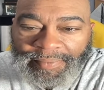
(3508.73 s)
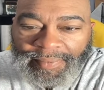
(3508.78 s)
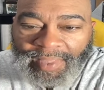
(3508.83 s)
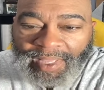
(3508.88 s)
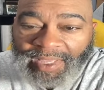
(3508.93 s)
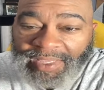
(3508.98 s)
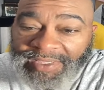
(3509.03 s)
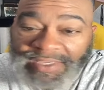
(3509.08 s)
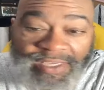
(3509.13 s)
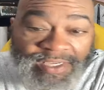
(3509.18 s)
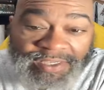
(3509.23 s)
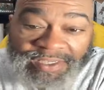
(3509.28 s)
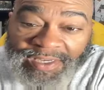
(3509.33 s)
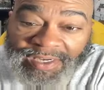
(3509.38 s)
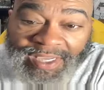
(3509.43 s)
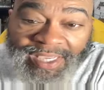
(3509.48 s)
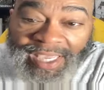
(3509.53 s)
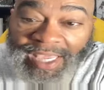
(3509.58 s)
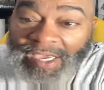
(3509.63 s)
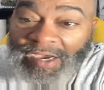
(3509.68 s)
And Sister
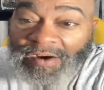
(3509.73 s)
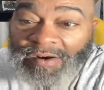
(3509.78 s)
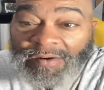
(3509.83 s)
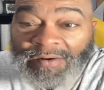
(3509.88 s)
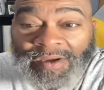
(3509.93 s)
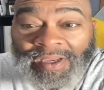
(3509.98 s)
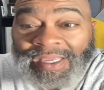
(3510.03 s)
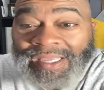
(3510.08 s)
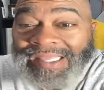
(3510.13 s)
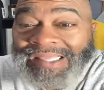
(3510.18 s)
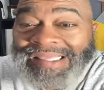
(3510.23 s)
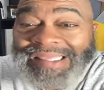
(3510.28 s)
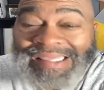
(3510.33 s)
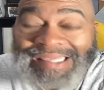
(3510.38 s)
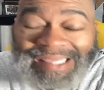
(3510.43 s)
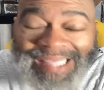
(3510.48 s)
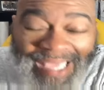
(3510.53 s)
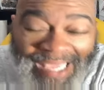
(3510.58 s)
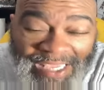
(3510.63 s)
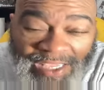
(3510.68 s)
Gail,
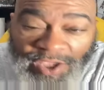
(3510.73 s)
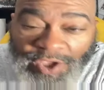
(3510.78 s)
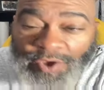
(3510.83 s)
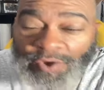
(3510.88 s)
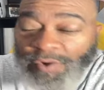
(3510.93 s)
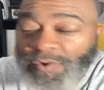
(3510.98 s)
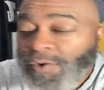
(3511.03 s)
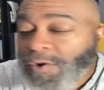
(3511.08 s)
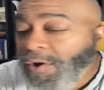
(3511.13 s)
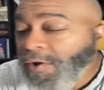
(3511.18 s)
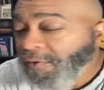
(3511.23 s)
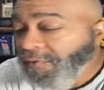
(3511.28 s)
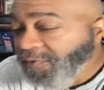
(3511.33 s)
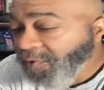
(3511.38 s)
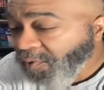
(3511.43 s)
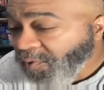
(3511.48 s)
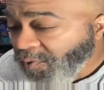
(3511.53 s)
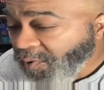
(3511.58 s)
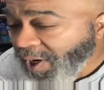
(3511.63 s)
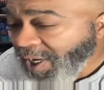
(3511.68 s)
thank you for
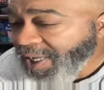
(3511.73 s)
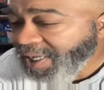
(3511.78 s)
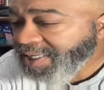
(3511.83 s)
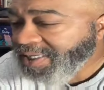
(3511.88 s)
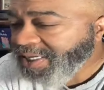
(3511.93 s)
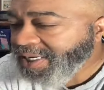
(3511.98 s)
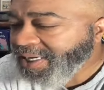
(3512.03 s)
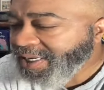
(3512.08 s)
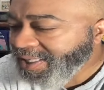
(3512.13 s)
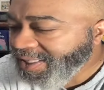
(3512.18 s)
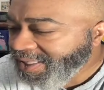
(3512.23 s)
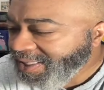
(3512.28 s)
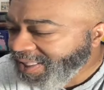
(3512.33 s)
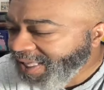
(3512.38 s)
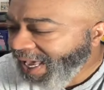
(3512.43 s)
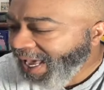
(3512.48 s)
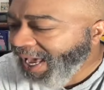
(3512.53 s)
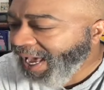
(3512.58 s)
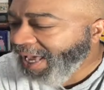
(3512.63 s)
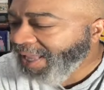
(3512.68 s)
raising
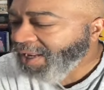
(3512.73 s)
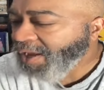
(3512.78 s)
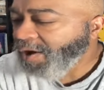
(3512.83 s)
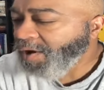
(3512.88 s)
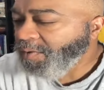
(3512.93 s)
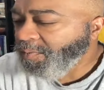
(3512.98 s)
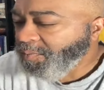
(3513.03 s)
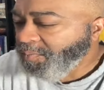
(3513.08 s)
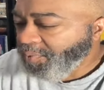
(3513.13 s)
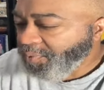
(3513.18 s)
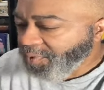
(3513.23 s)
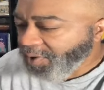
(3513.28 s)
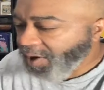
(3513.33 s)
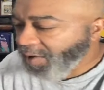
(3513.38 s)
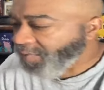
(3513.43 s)
that prayer